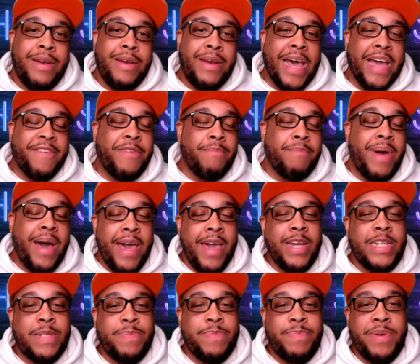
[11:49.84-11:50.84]
Like, from
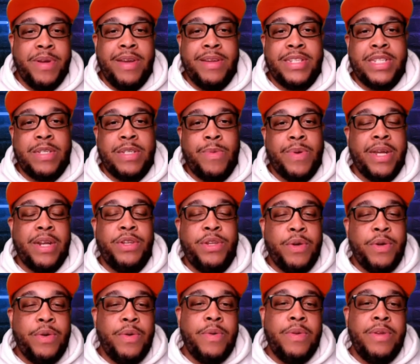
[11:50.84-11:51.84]
my experience, when a
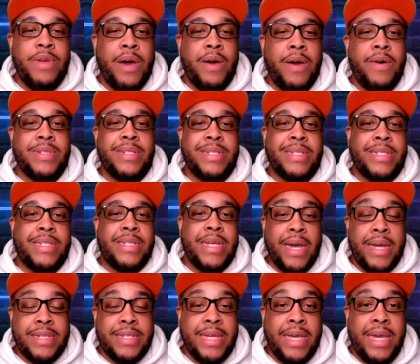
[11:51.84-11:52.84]
dude goes and
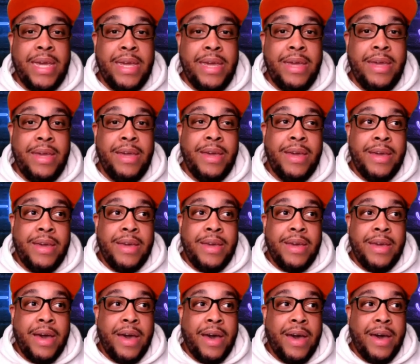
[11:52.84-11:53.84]
says he
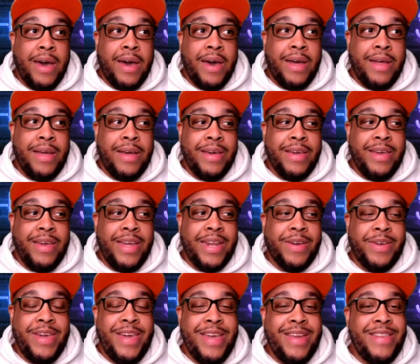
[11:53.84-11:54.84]

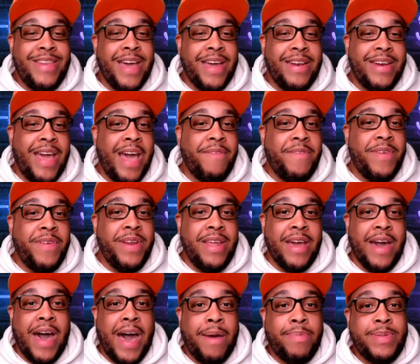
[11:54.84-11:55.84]
doesn't have
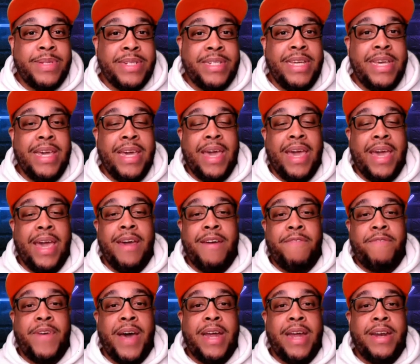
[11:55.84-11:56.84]
any options, he
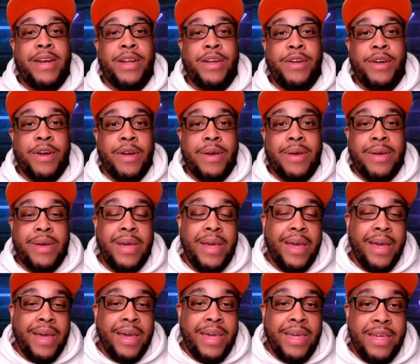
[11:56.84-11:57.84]
can't find a girl,
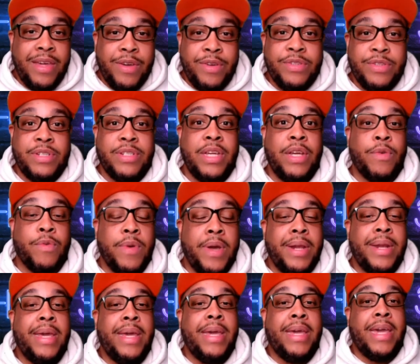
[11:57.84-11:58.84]
he usually
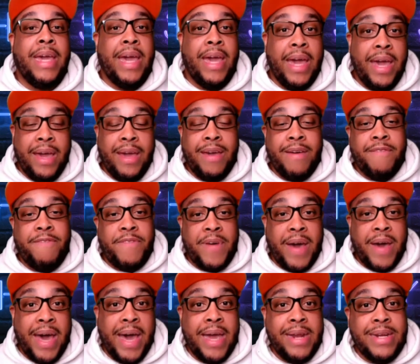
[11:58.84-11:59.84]
really can't
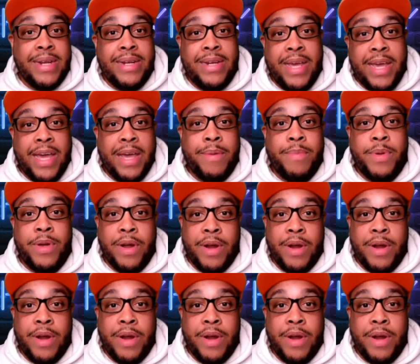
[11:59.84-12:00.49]
find a damn